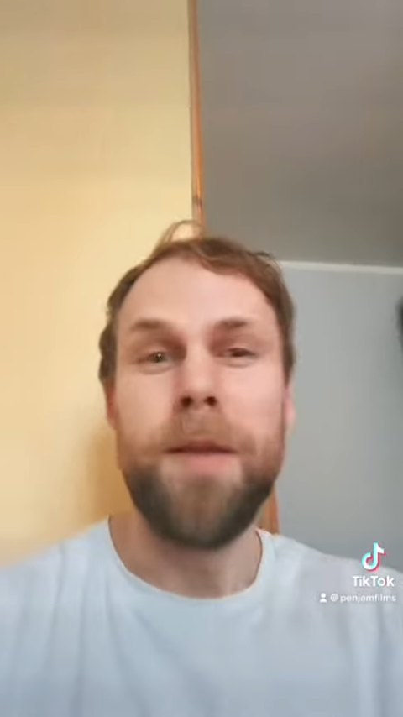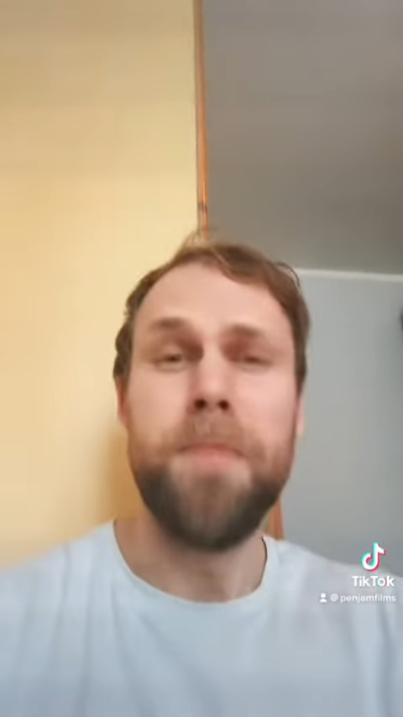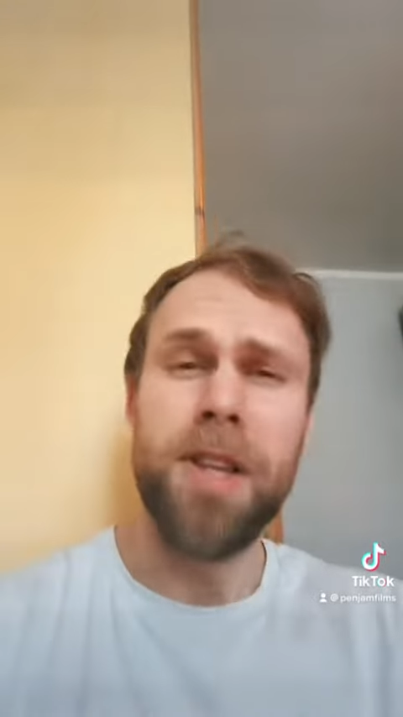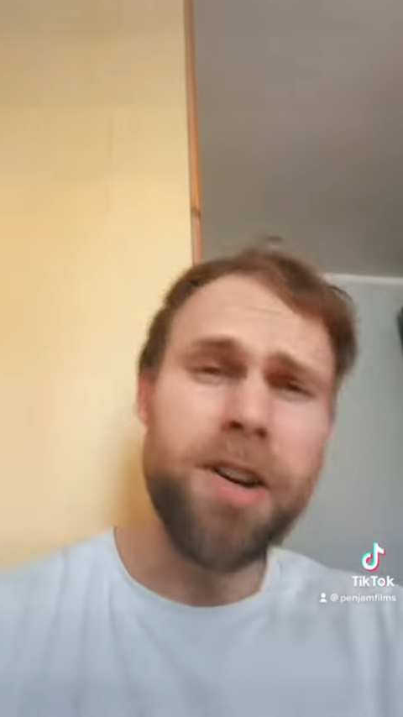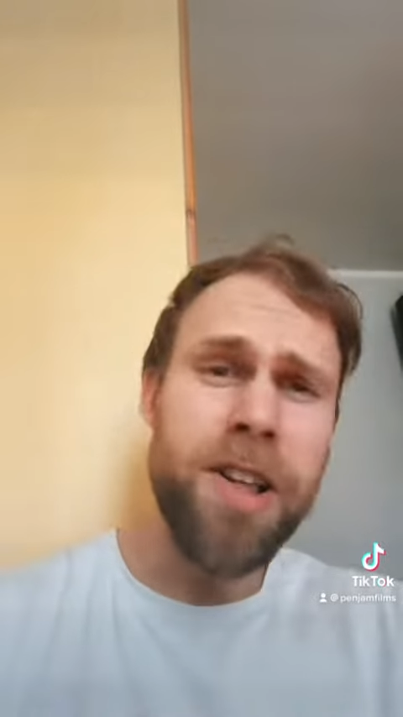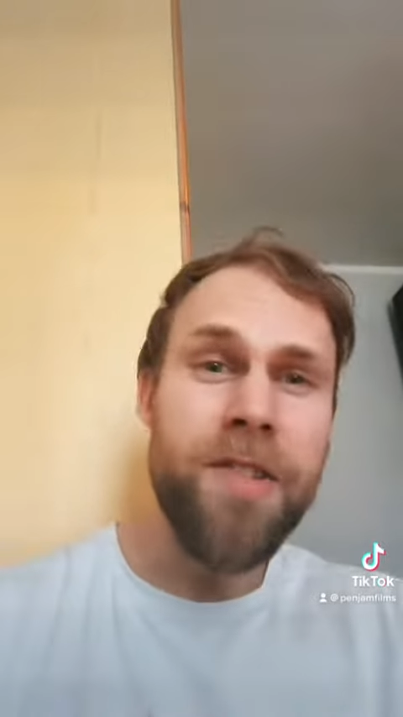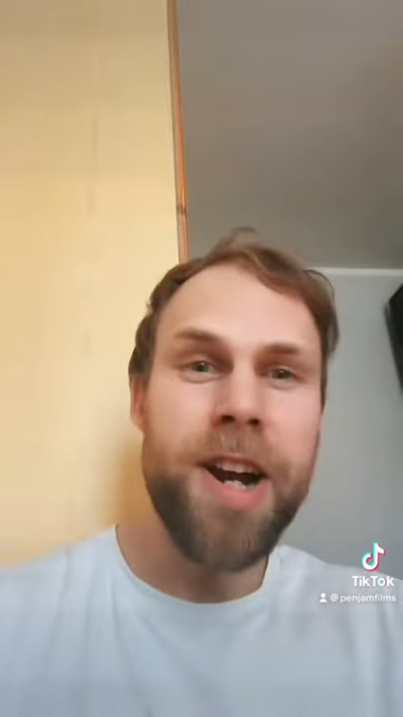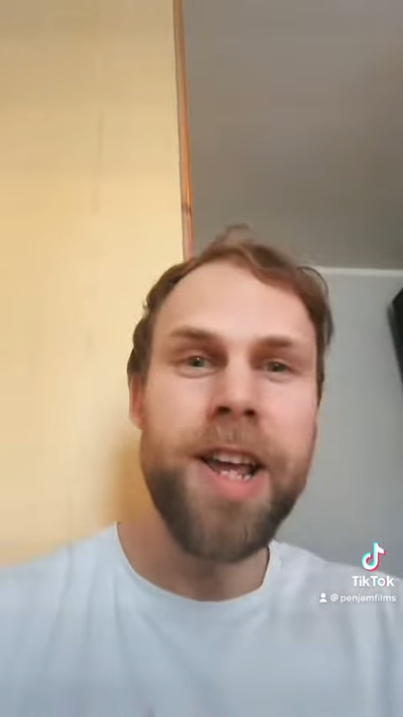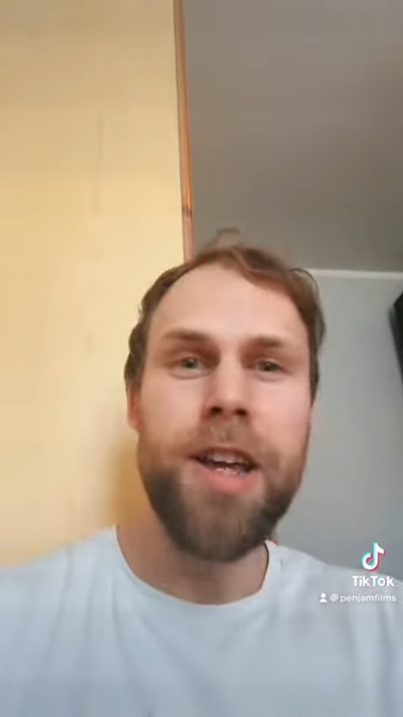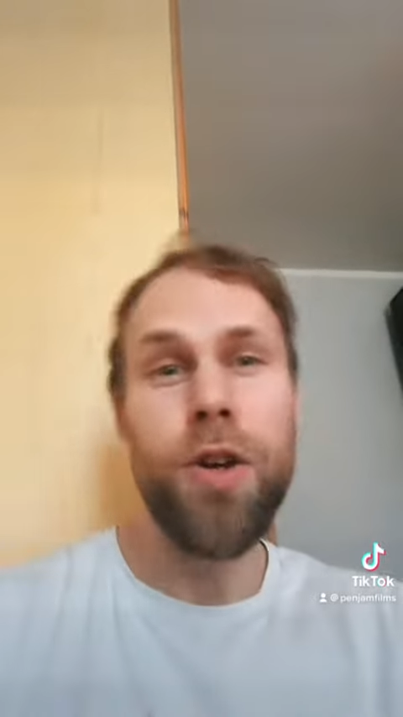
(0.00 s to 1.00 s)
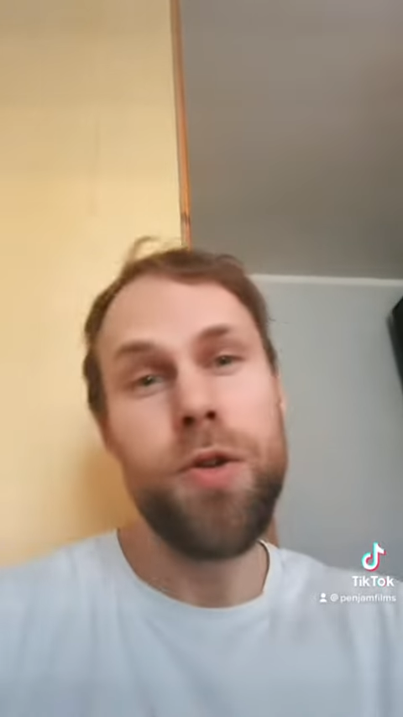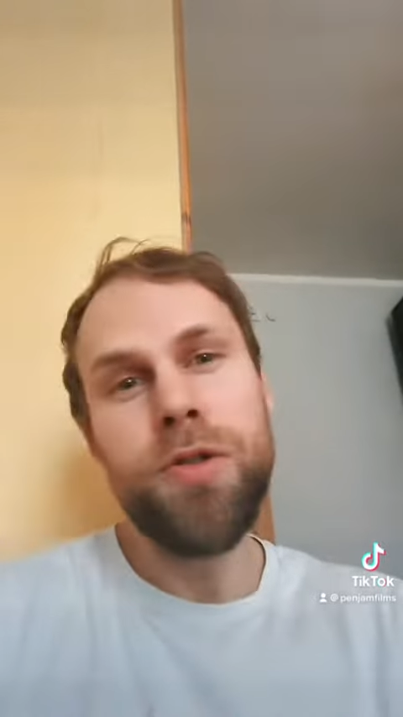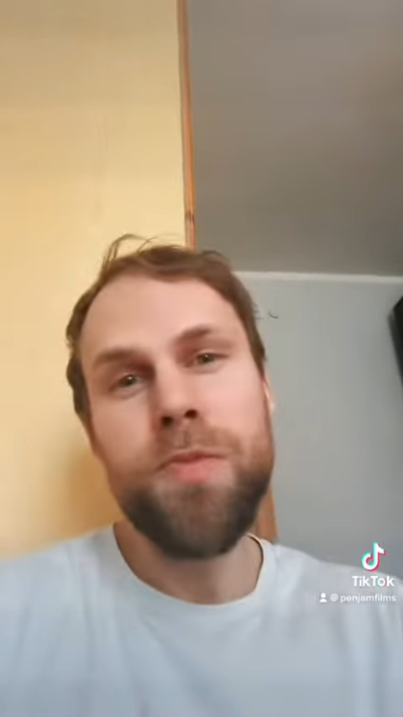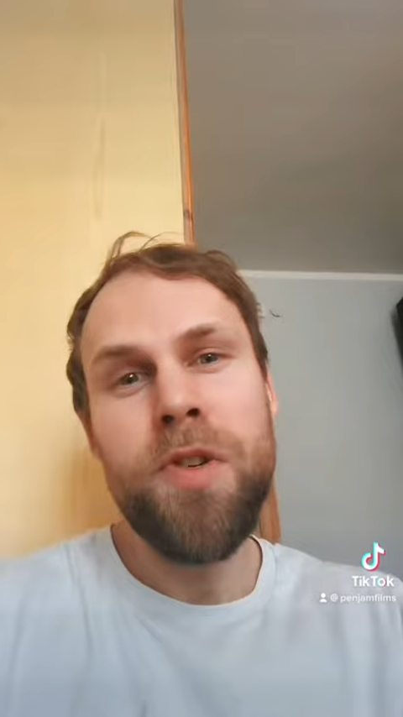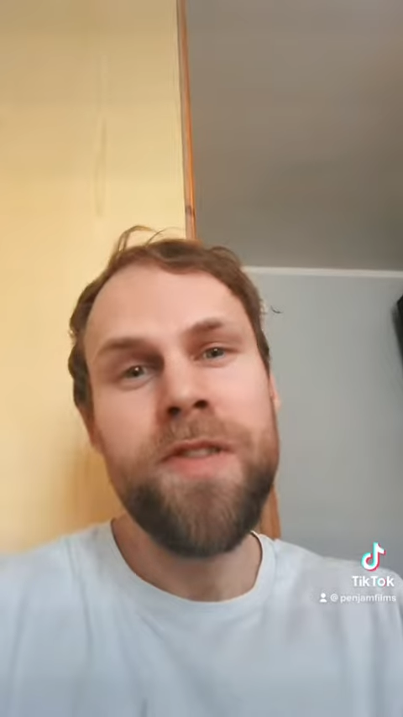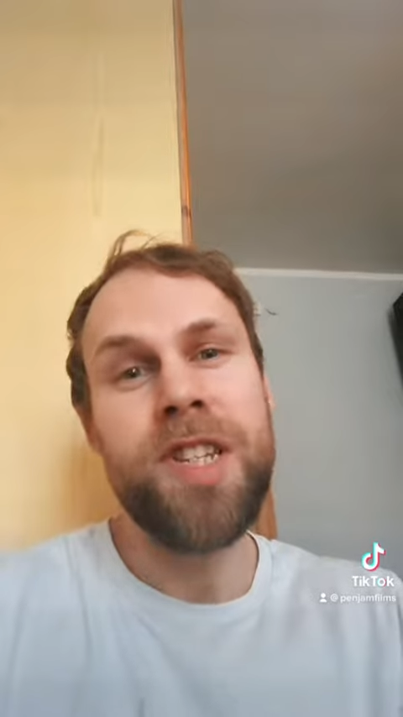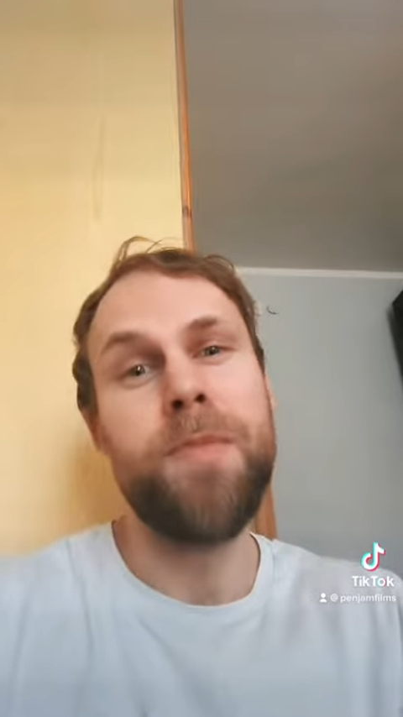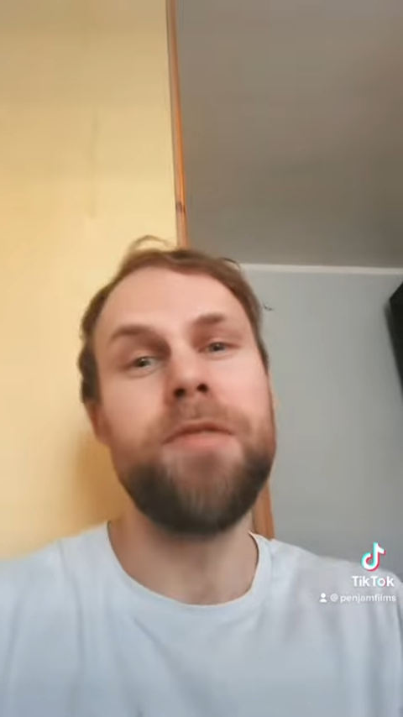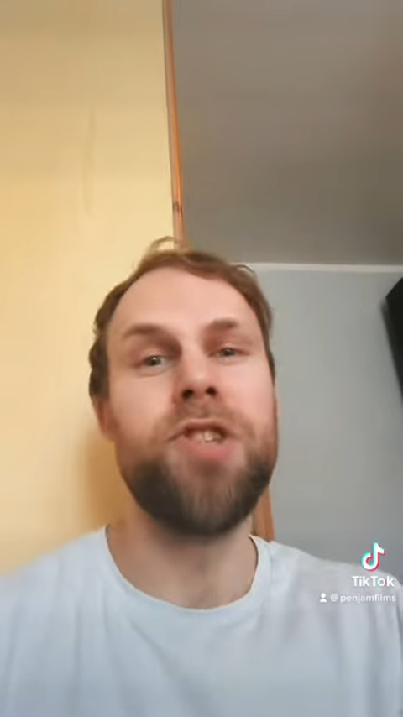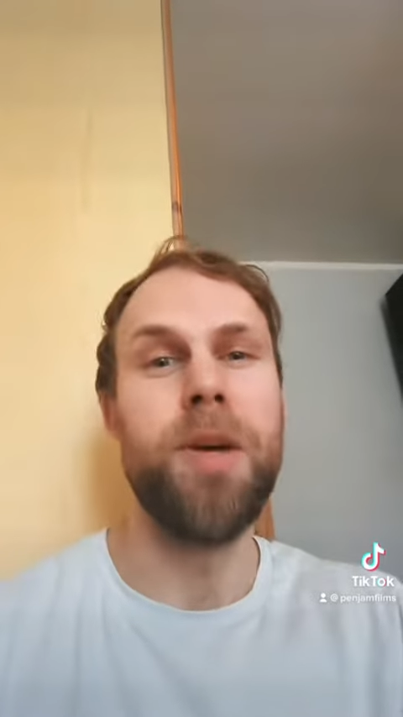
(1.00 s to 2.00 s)
But are there any good movies
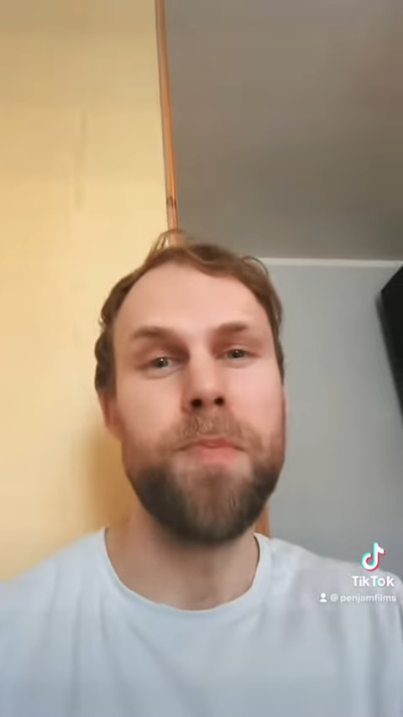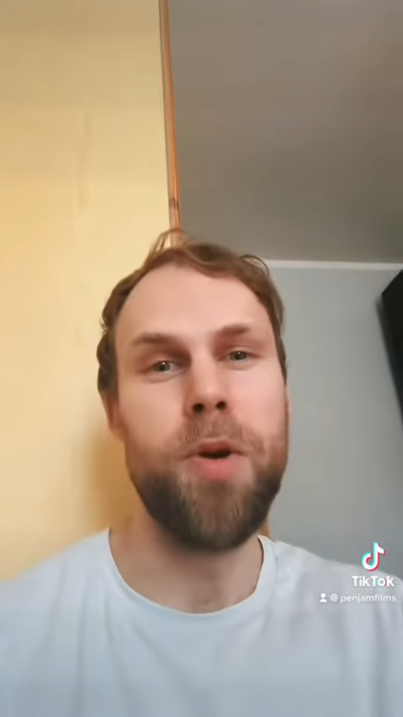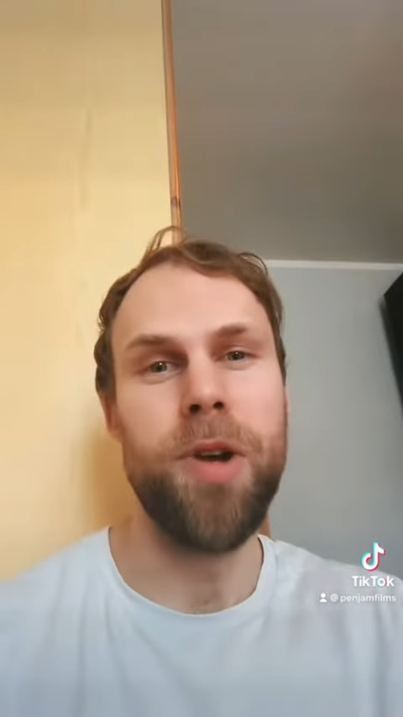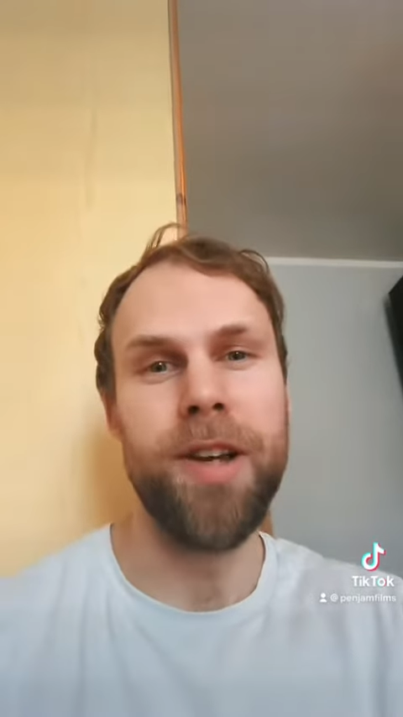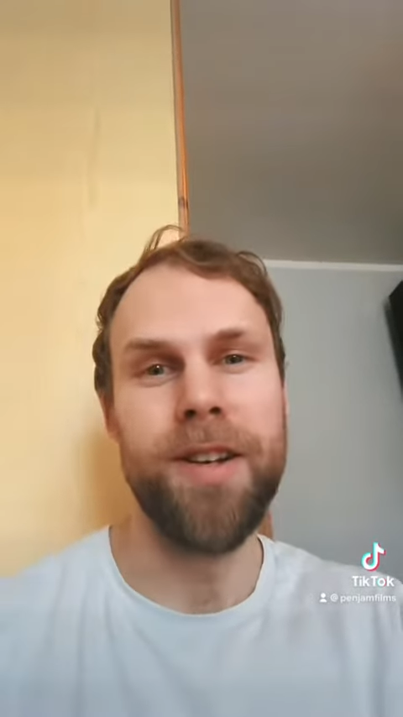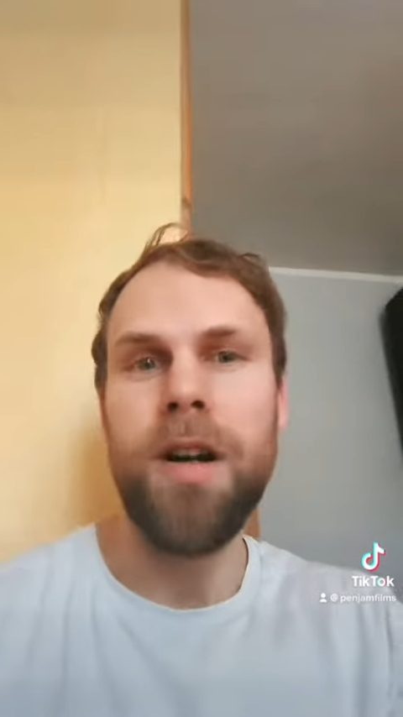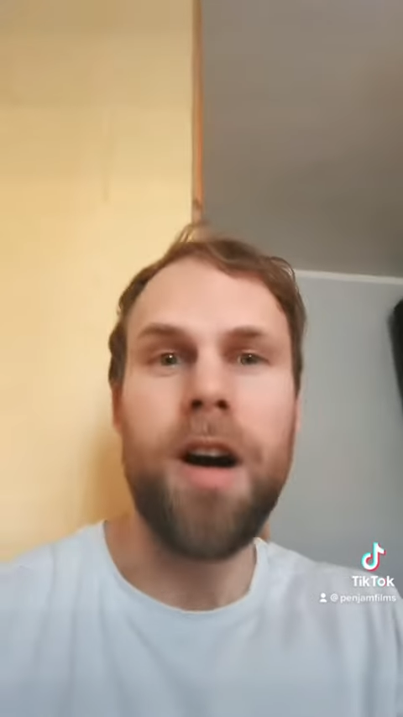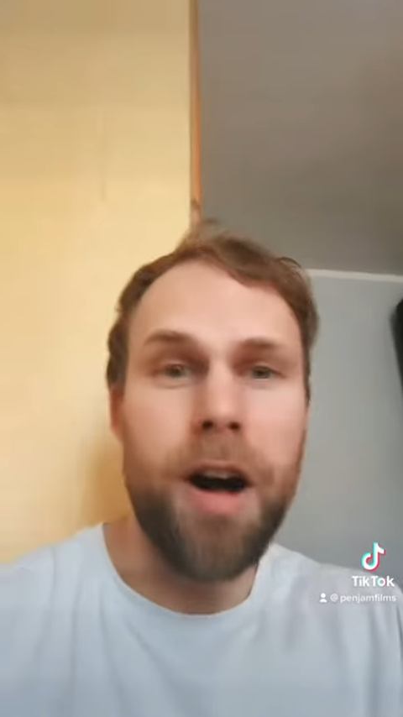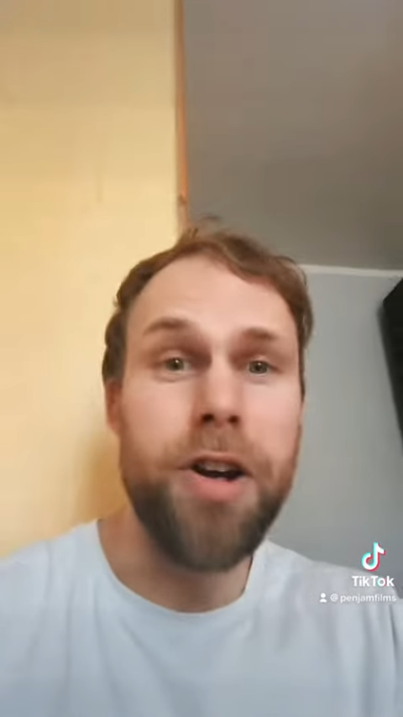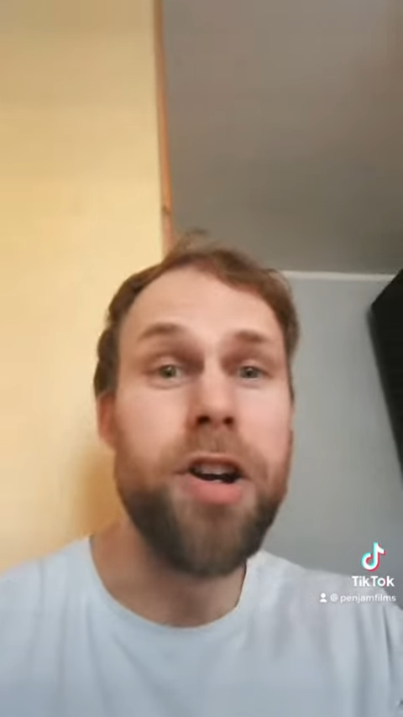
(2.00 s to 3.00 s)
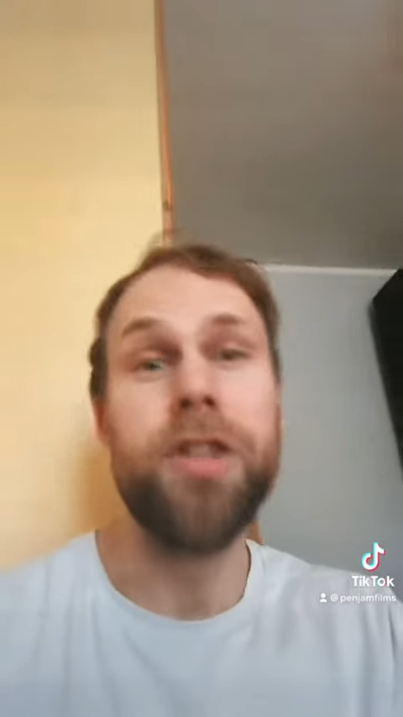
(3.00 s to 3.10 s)
about Napoleon? I heard